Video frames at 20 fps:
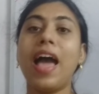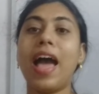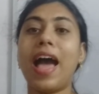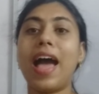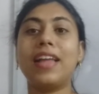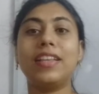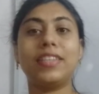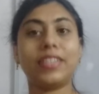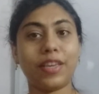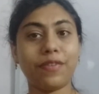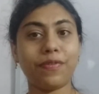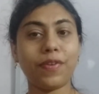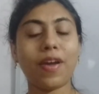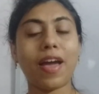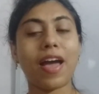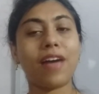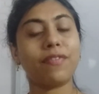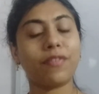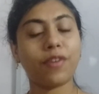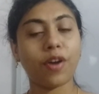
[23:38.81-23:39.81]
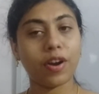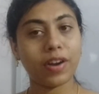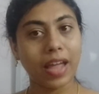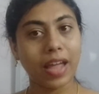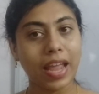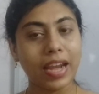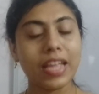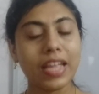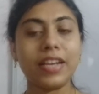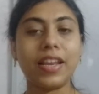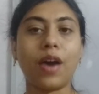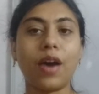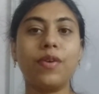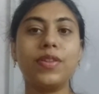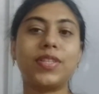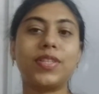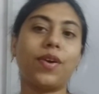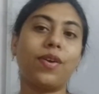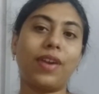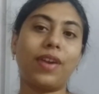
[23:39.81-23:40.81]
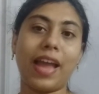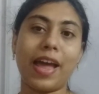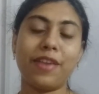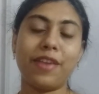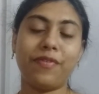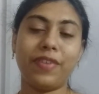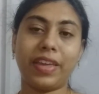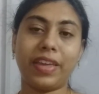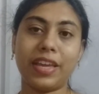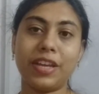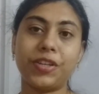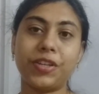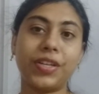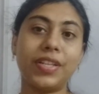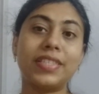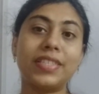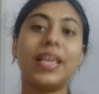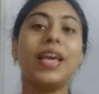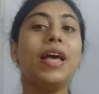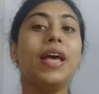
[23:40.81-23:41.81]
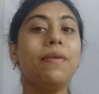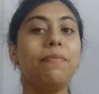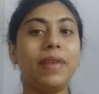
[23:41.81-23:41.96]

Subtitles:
and if you have got any doubts or clarifications,